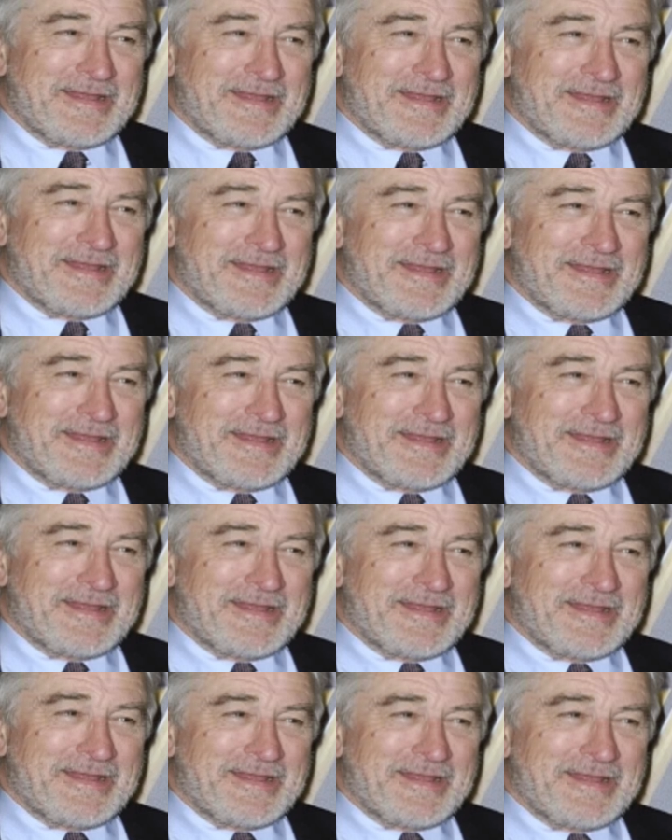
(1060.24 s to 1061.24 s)

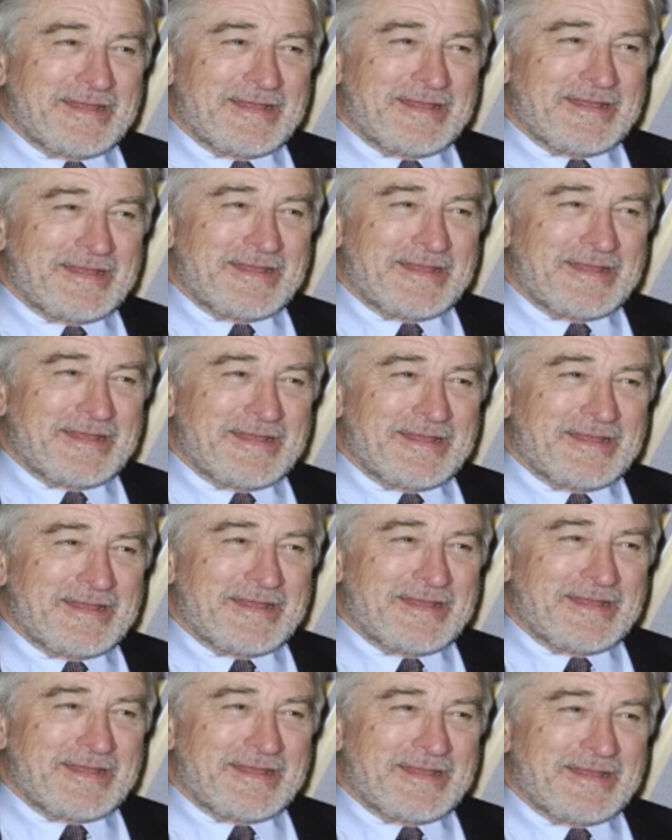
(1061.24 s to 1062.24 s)

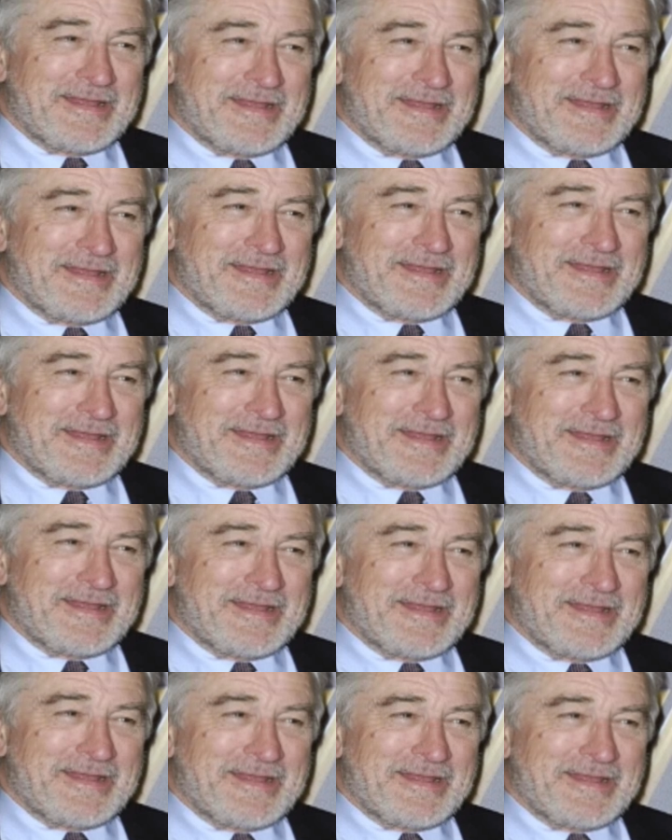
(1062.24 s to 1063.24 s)

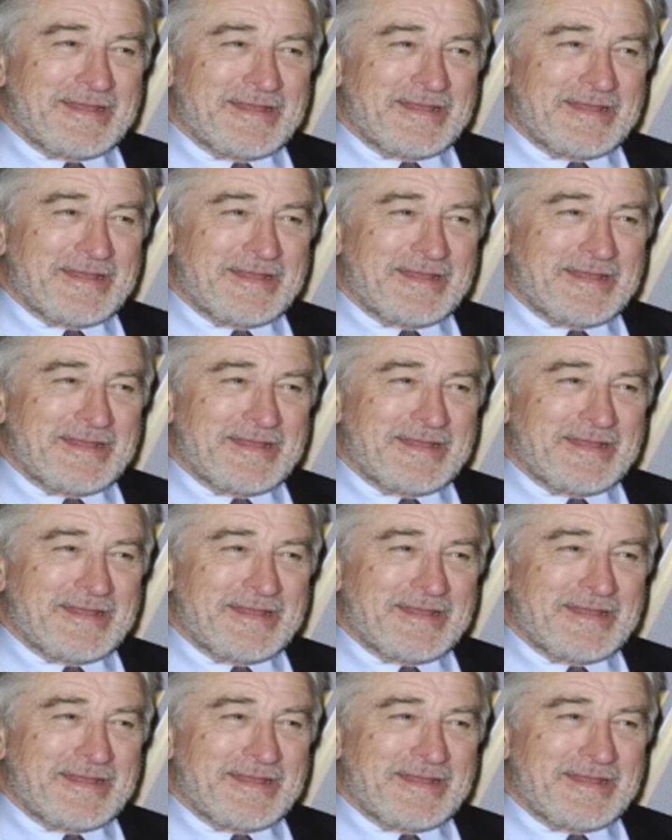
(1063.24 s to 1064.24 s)

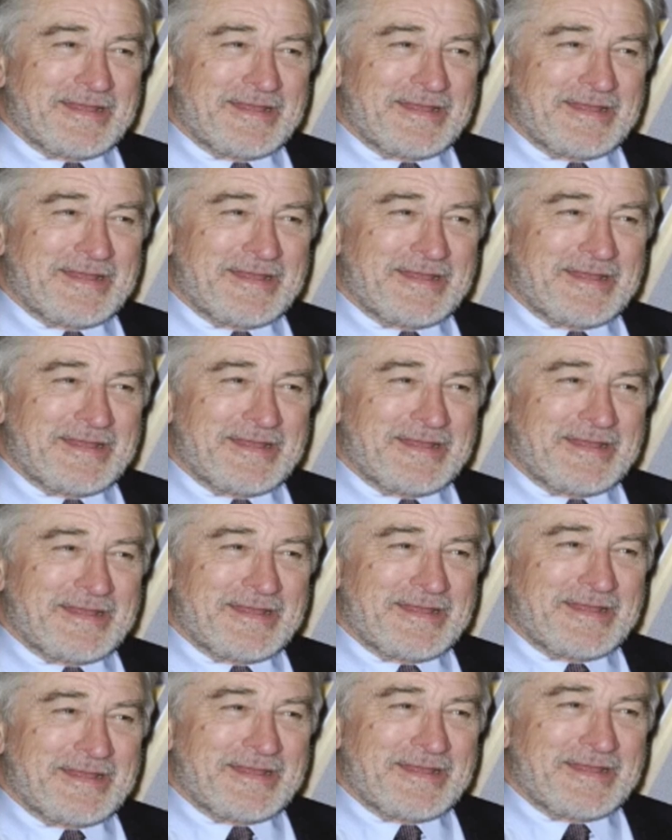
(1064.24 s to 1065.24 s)

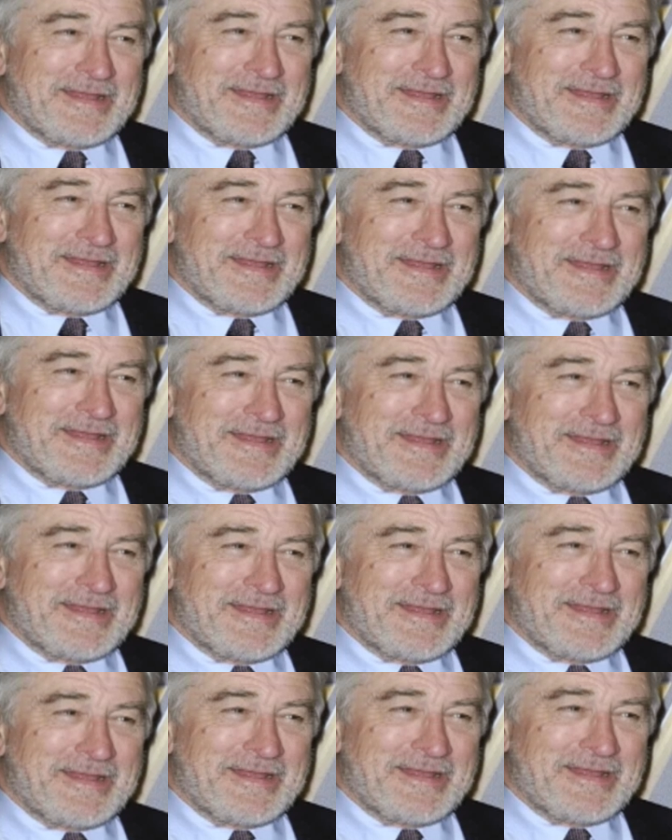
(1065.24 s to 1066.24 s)

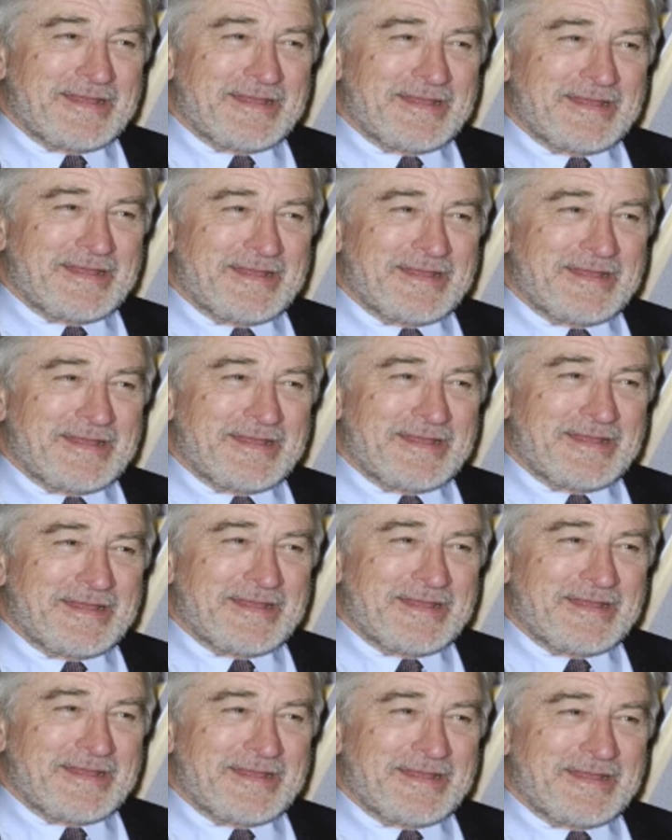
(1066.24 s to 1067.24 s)

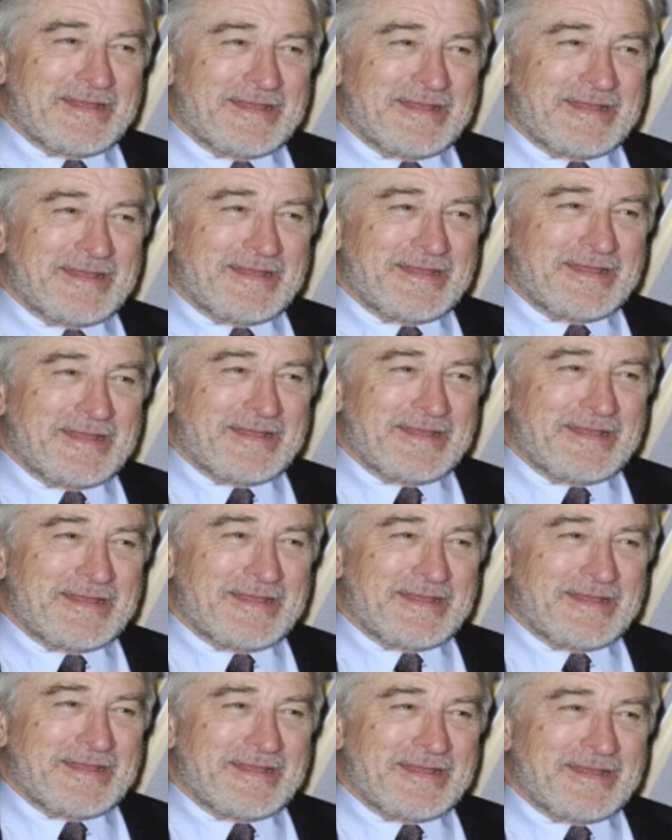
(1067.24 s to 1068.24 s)
(not speaking)